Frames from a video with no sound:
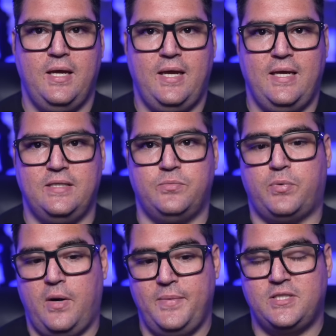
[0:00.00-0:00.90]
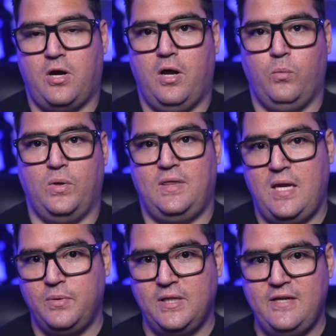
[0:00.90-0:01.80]
is premised on what they
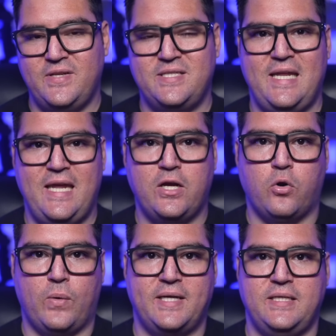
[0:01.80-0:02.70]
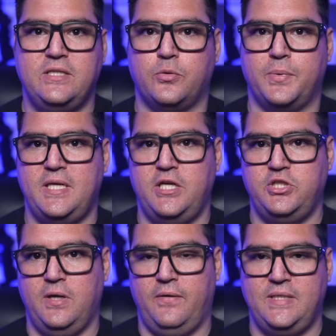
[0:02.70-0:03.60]
believe is an incorrect
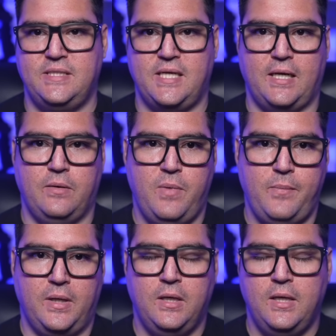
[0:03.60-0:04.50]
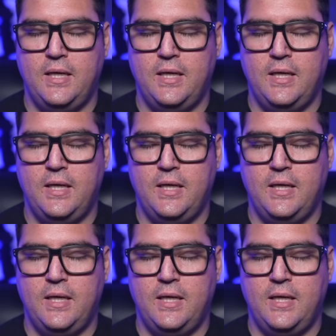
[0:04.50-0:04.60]
interpretation of the Second Amendment.